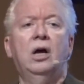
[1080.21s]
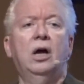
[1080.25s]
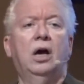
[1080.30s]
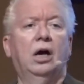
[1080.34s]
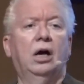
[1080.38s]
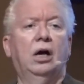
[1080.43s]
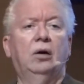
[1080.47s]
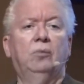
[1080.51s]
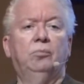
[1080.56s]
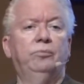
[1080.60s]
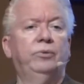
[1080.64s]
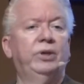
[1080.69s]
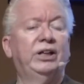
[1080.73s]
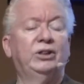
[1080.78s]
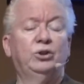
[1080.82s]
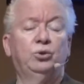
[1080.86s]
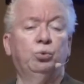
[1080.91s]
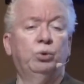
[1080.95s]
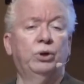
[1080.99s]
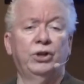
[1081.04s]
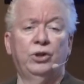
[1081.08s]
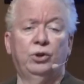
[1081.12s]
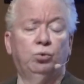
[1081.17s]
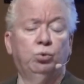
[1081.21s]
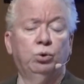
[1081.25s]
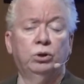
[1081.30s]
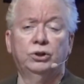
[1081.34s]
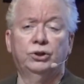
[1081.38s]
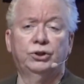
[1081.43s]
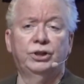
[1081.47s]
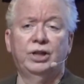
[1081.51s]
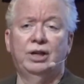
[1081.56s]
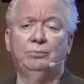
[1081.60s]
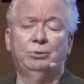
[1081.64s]
Um, that's one of the
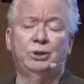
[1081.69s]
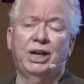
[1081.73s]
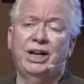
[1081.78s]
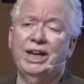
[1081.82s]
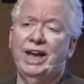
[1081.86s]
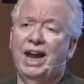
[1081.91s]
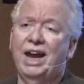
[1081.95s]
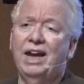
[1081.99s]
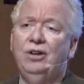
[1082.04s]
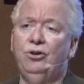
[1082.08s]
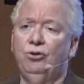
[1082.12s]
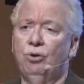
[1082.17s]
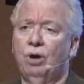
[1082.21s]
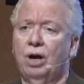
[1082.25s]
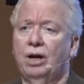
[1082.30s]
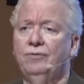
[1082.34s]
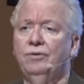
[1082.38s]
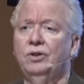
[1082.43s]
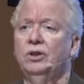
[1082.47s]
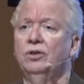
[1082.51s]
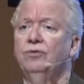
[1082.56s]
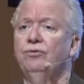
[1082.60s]
worst times. I hate driving